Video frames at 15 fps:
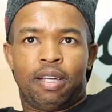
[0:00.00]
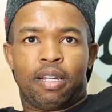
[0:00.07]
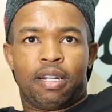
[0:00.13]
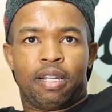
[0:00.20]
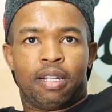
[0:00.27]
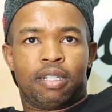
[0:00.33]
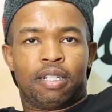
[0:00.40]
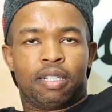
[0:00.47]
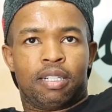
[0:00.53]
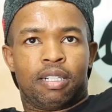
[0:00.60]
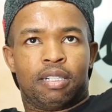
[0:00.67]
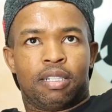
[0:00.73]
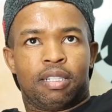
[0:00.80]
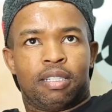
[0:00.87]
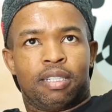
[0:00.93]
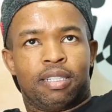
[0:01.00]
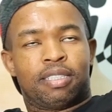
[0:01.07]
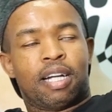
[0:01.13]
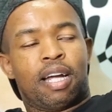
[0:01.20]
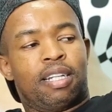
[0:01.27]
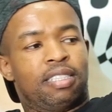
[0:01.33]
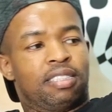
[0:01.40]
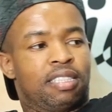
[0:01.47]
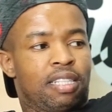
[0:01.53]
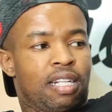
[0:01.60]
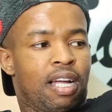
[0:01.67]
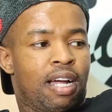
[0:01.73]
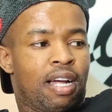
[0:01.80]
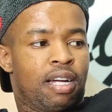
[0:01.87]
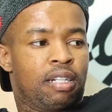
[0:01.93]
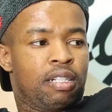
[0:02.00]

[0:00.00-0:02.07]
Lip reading: the Italian Serie A.